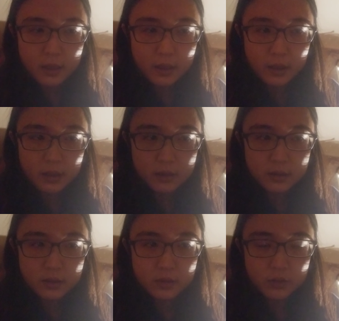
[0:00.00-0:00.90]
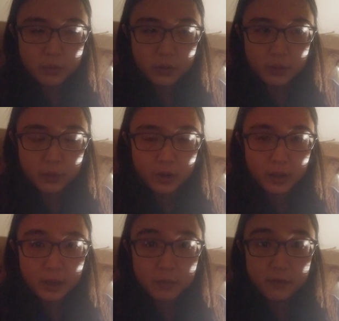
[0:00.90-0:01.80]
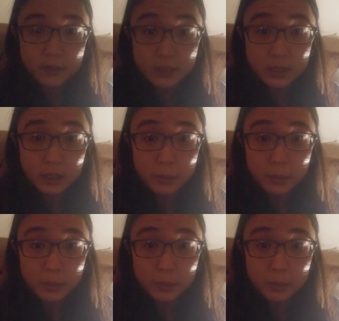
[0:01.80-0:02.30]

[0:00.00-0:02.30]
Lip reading: and to the point where I am physically